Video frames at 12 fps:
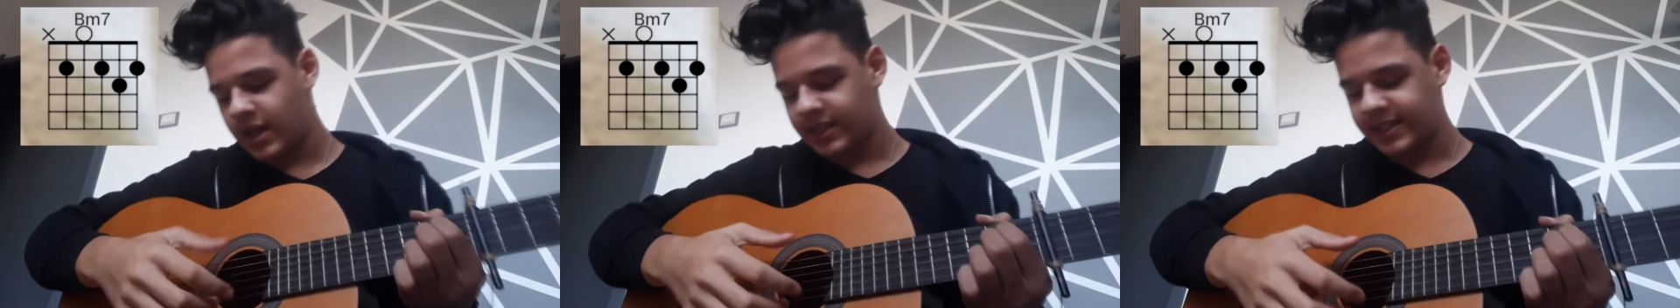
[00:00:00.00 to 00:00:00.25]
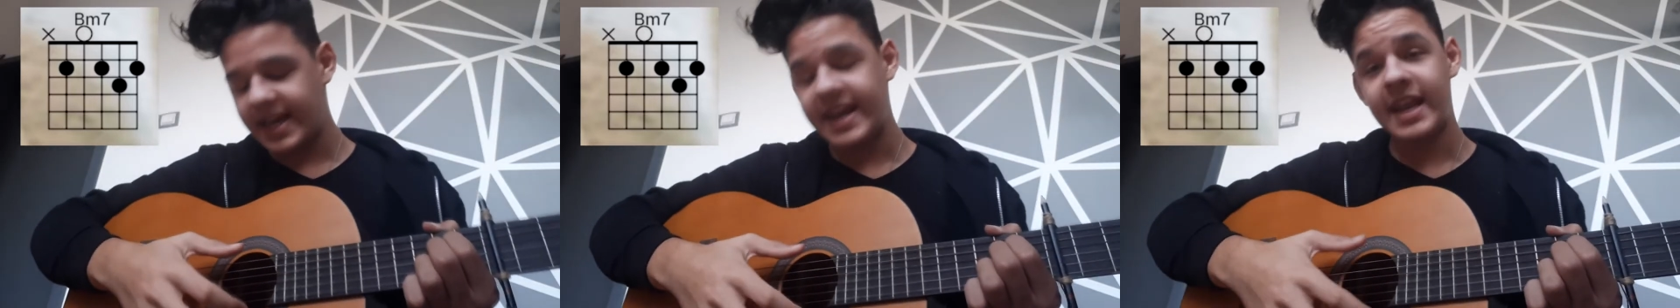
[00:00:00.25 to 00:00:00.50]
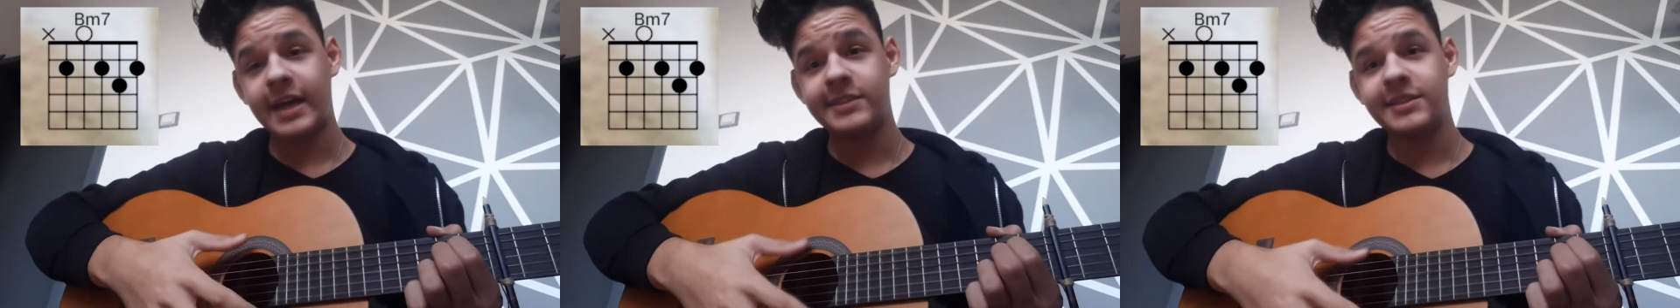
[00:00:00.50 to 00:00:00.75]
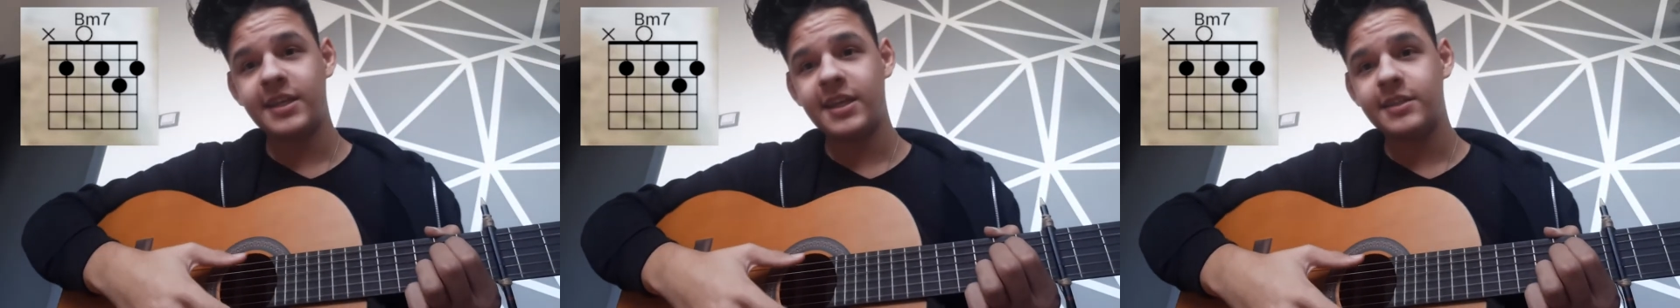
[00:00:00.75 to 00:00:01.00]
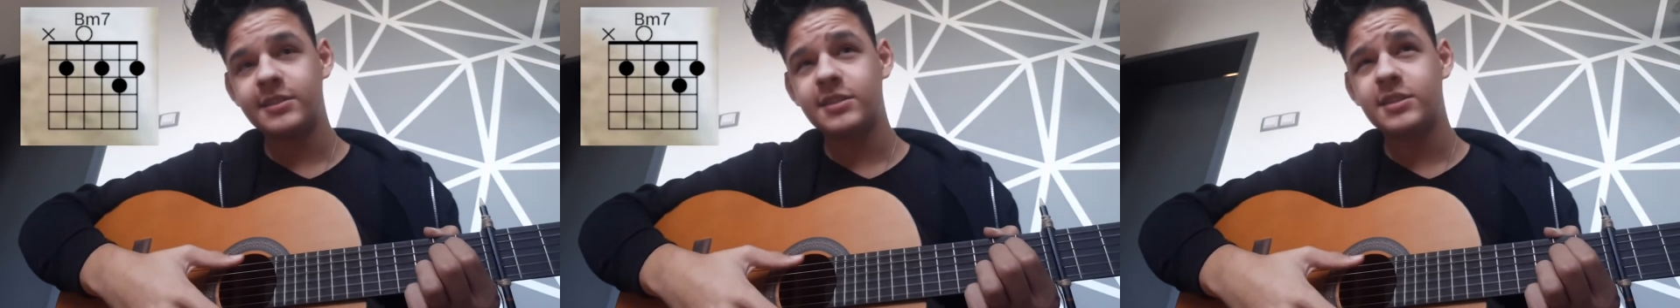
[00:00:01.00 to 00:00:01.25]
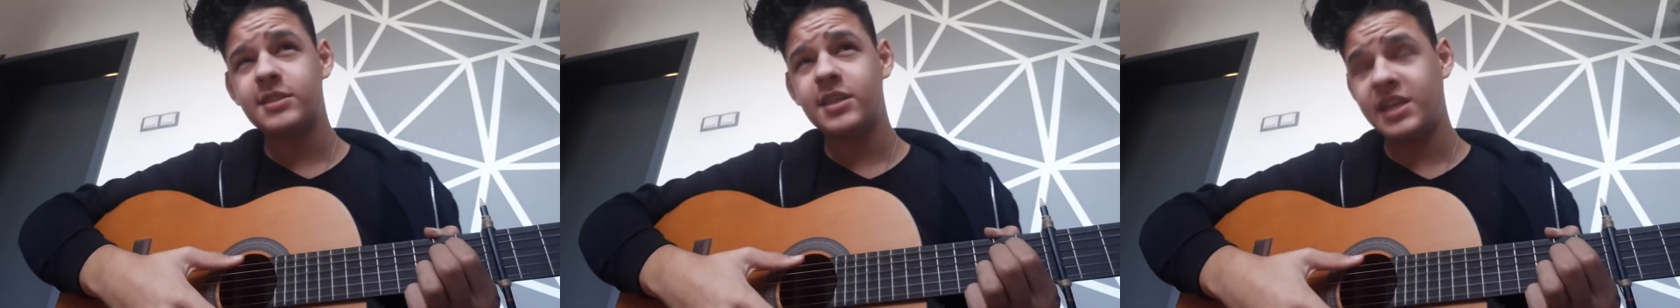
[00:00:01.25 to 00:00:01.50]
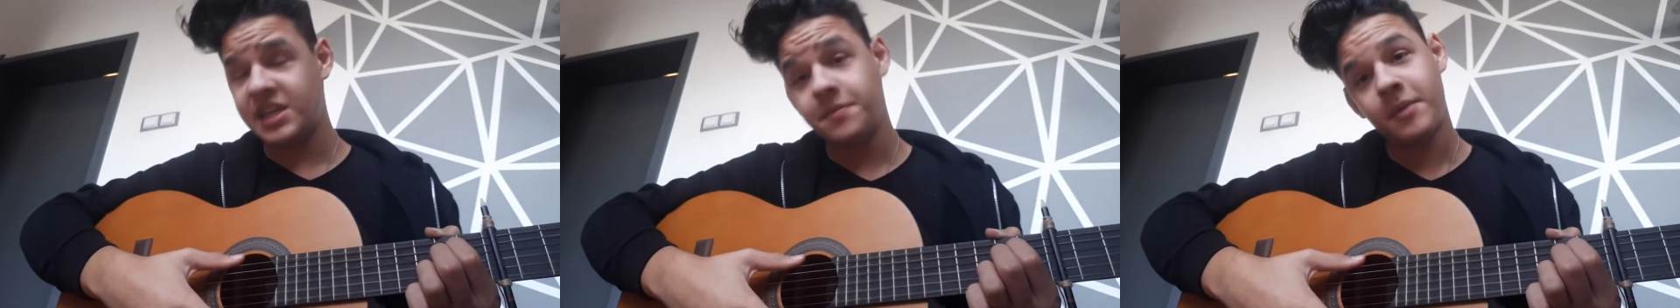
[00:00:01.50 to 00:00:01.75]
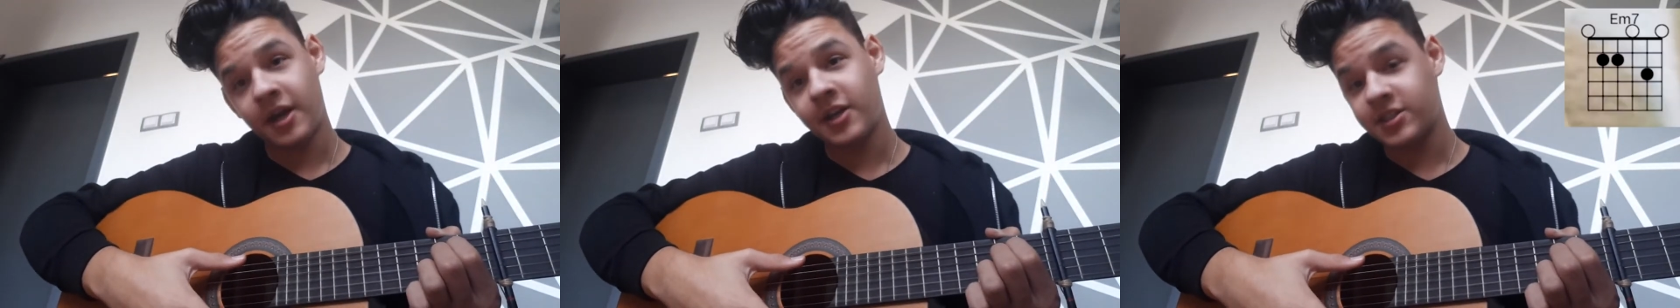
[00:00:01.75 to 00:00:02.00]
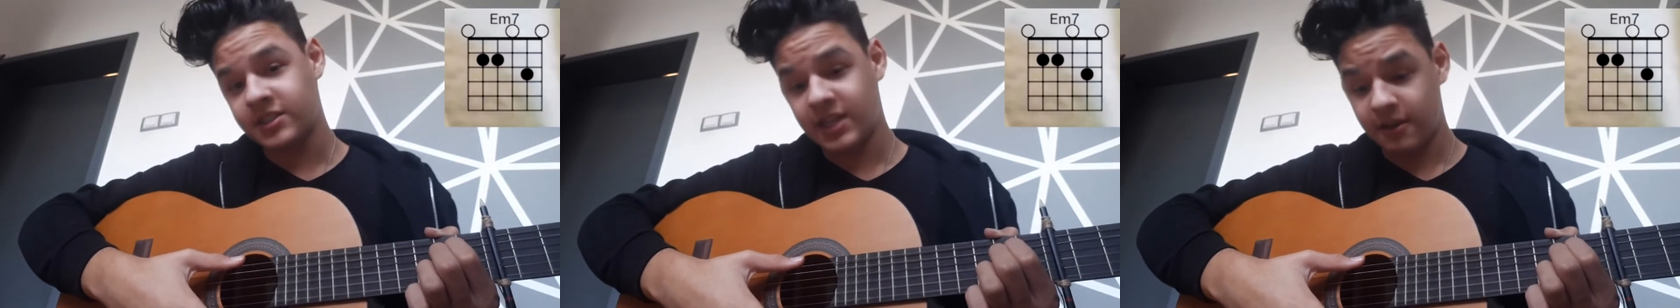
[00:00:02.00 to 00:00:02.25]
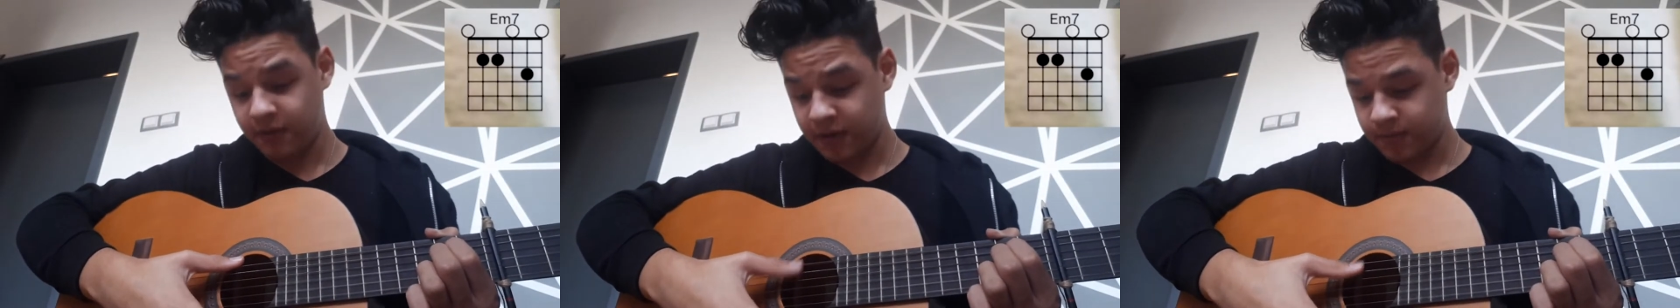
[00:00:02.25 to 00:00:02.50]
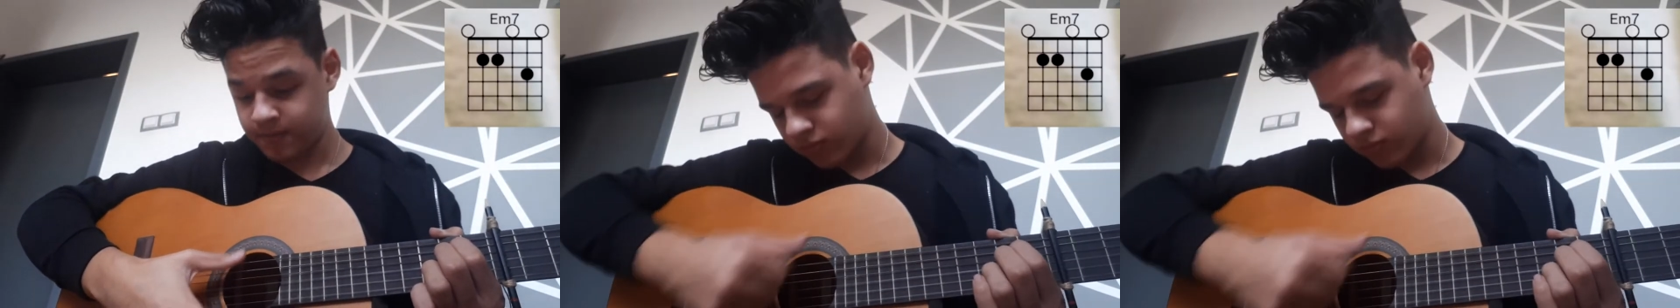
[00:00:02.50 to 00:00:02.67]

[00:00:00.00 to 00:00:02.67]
Then an E minor 7.